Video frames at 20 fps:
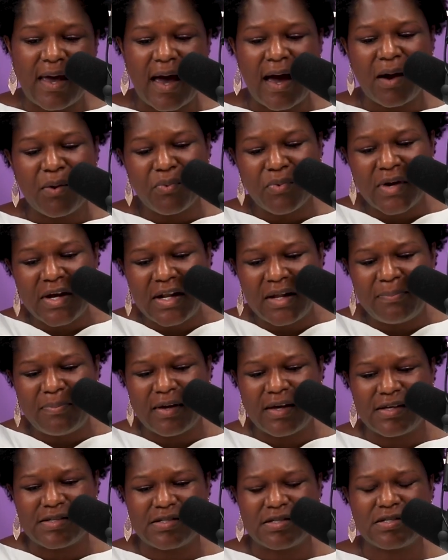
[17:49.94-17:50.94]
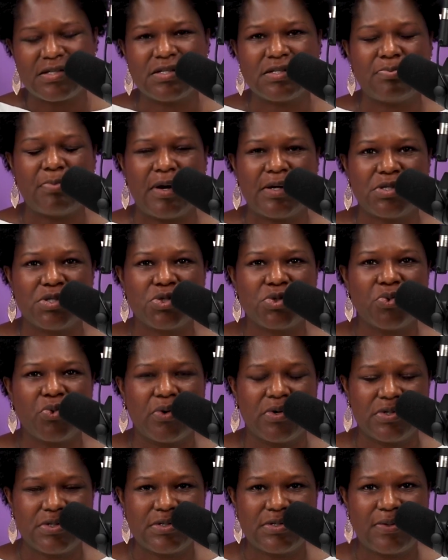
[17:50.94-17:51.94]
I read it because this is my
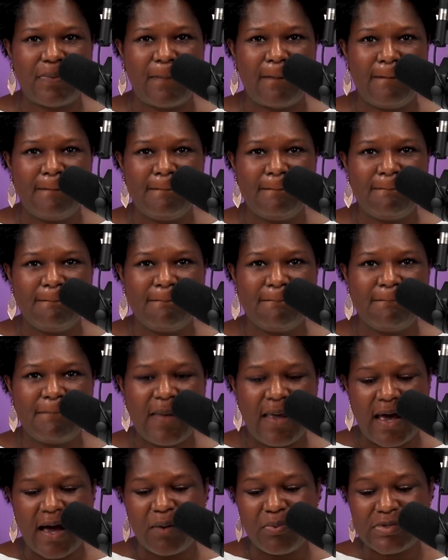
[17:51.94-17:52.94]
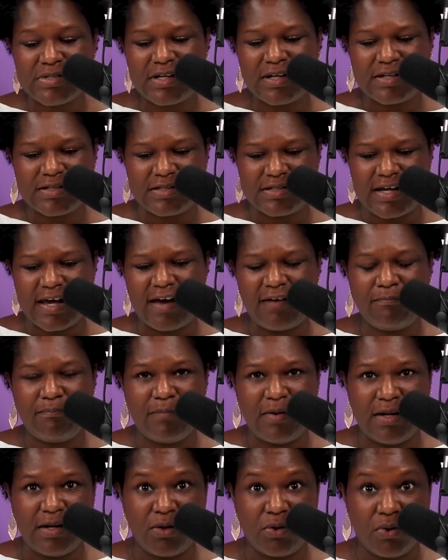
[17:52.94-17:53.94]
source. I was in a staff
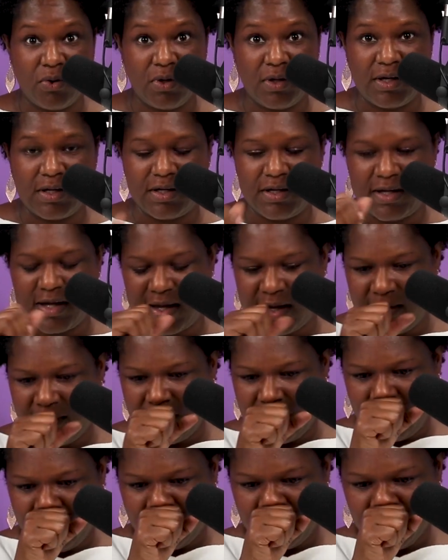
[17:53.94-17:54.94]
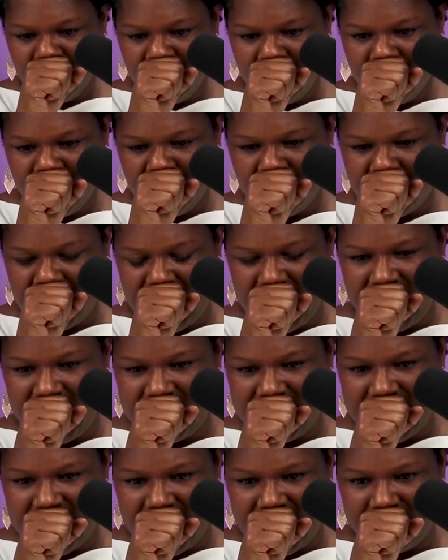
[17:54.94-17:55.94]
meeting earlier today,
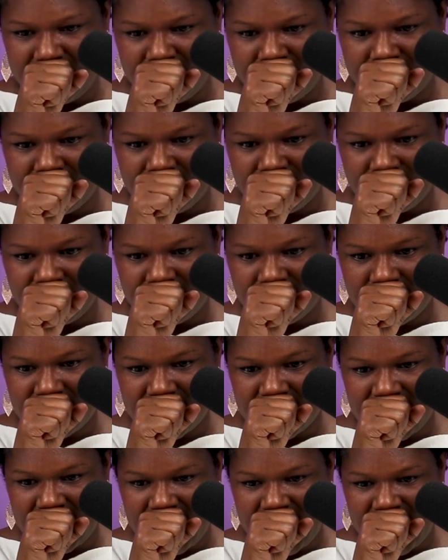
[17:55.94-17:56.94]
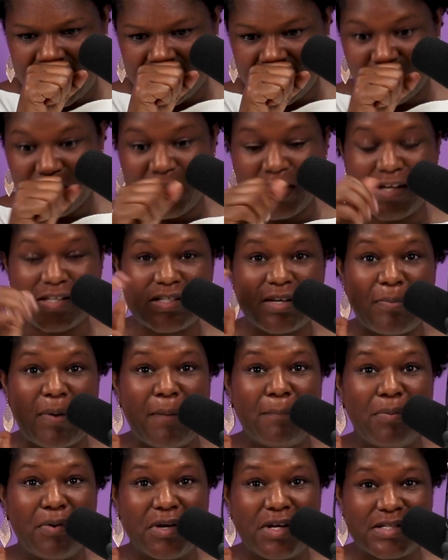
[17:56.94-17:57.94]
and um, Uh, the release of my
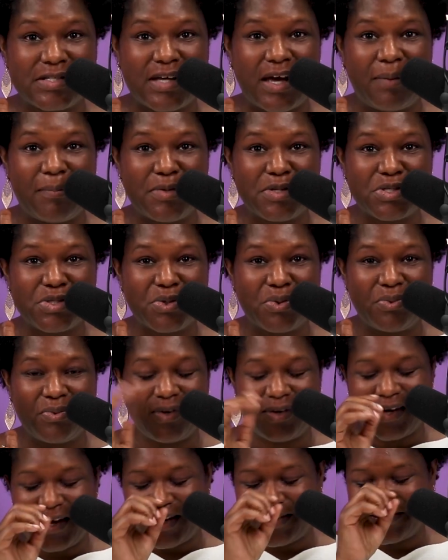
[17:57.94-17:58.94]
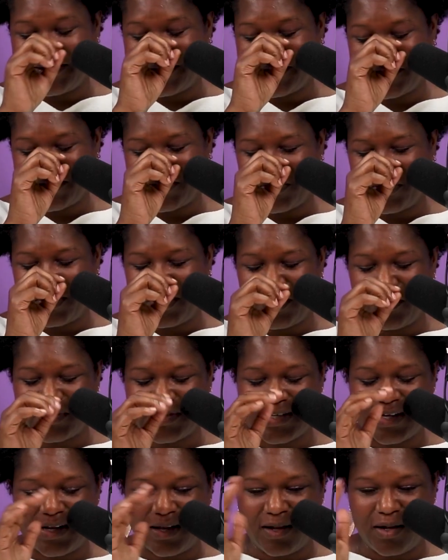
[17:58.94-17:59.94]
book is coming soon, you guys, just so you know.
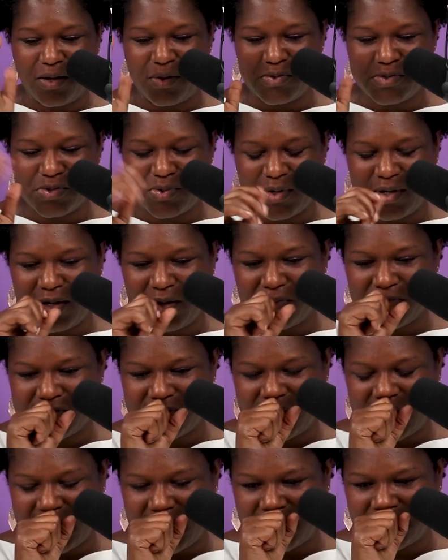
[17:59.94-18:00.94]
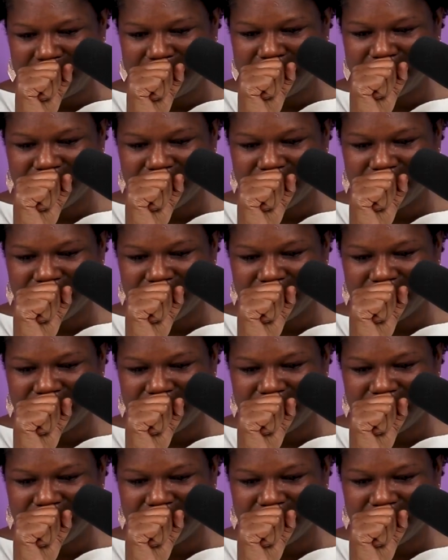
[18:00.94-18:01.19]
It's getting closer and closer now.